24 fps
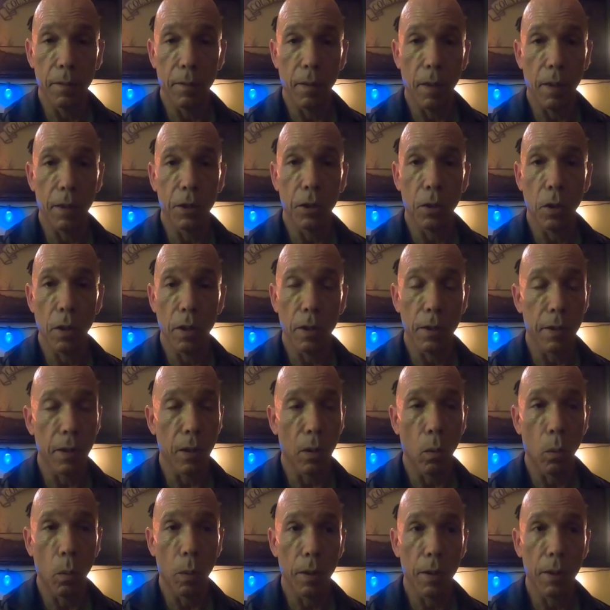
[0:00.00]
I should have
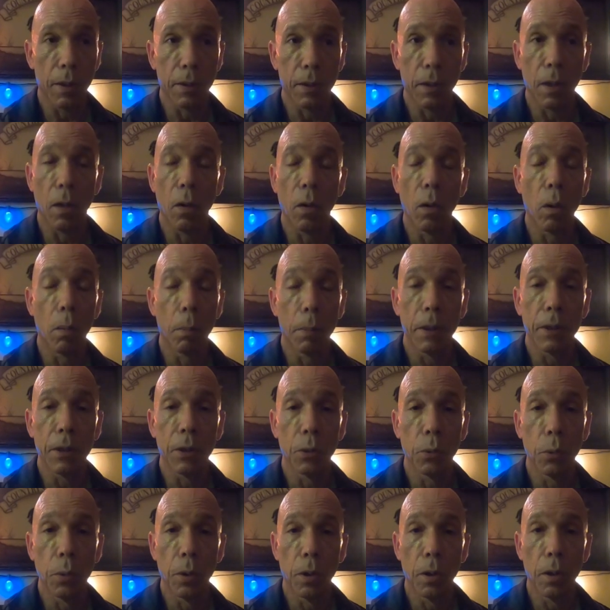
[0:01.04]
dealt with this a little bit
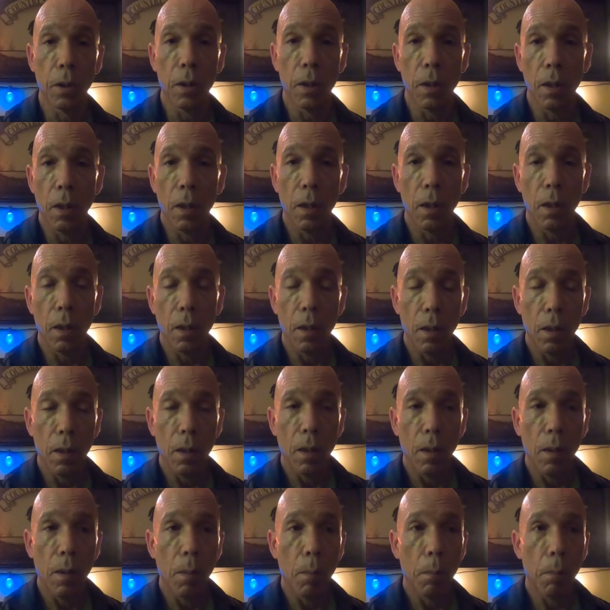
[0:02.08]
sooner.
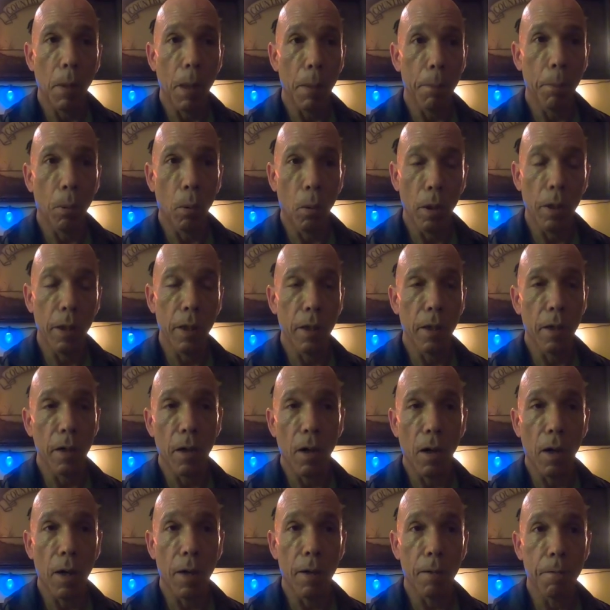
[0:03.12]
My putting it
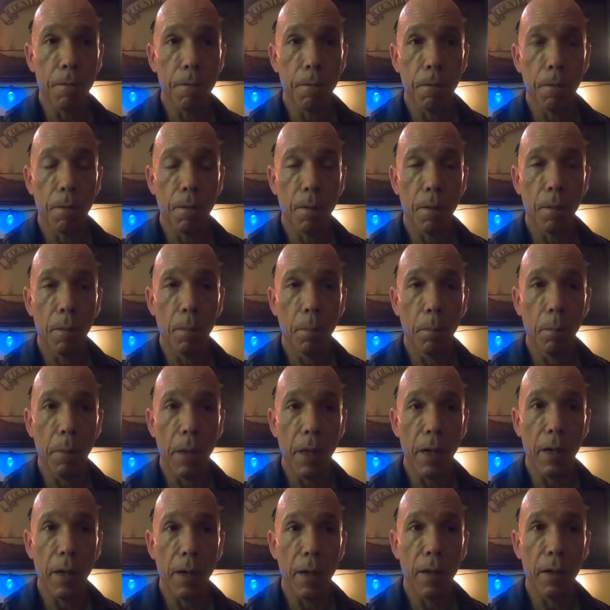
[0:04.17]
off
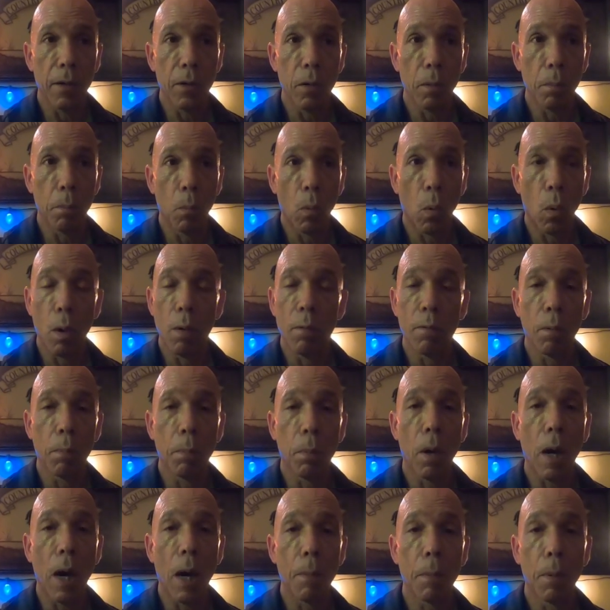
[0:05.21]
made it into more of a
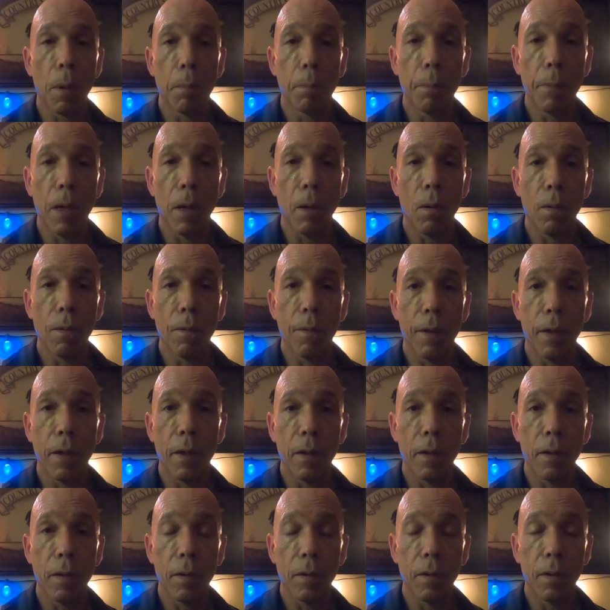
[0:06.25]
problem now
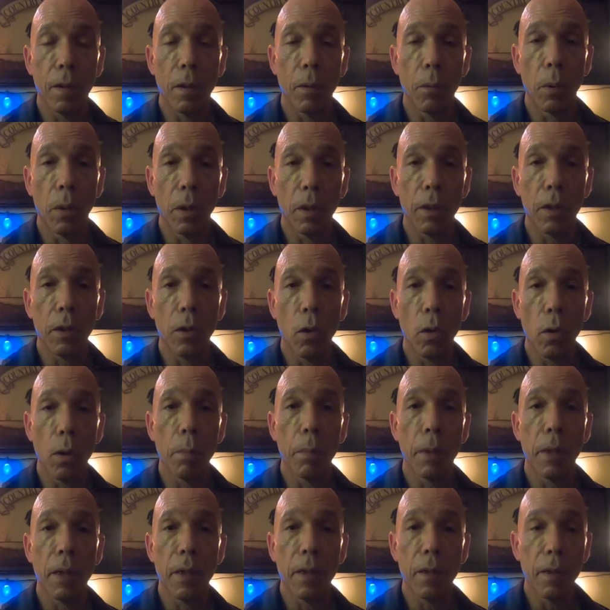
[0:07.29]
than it really could have
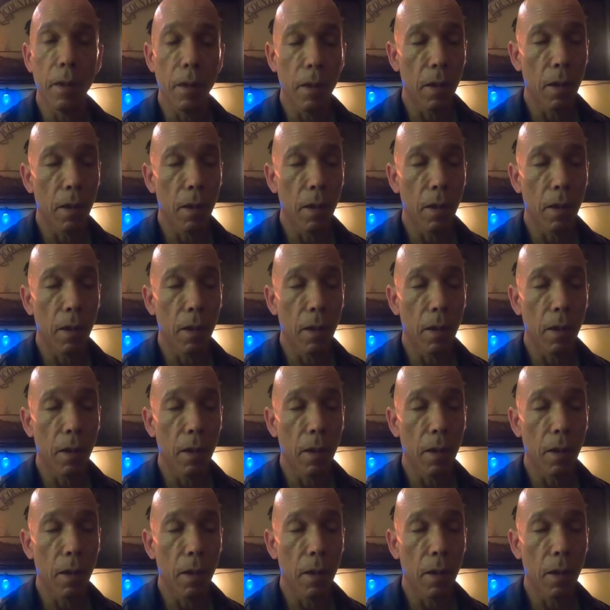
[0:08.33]
been.